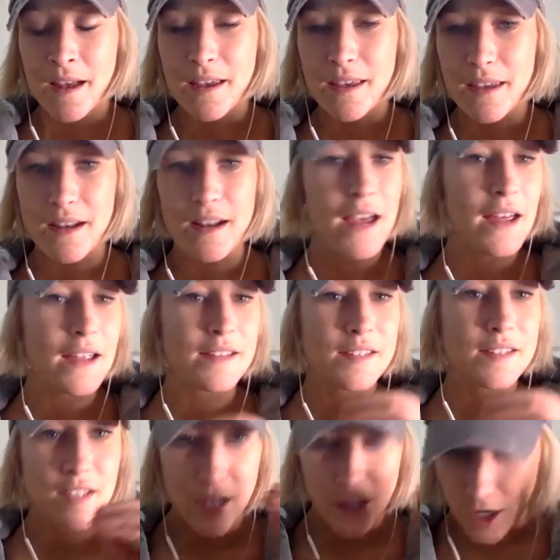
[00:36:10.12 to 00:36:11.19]
It
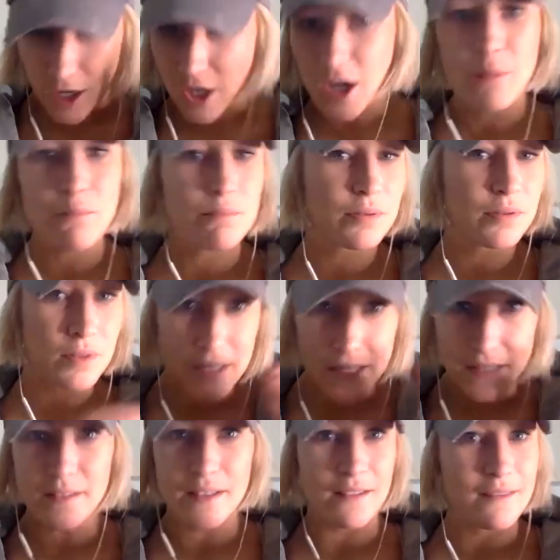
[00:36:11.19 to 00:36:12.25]
has
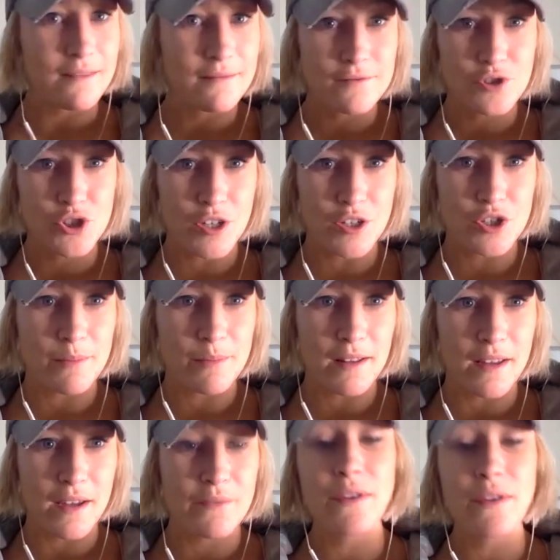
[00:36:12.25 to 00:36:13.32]
completely changed my life.